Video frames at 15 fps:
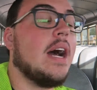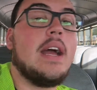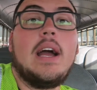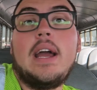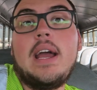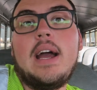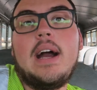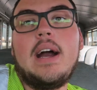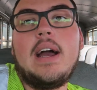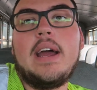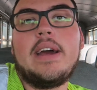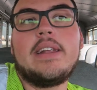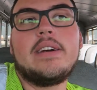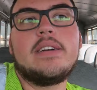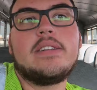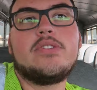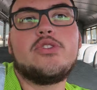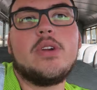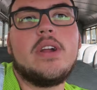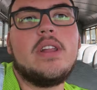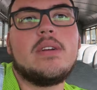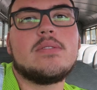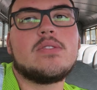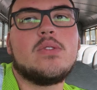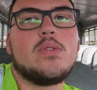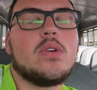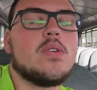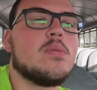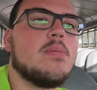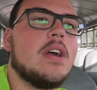was
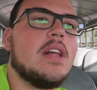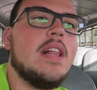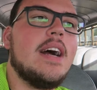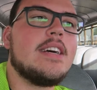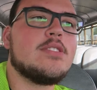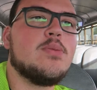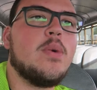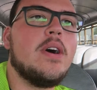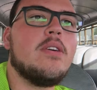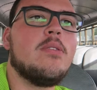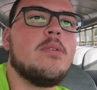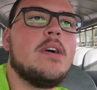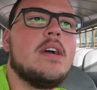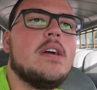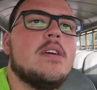going there with my class. Well,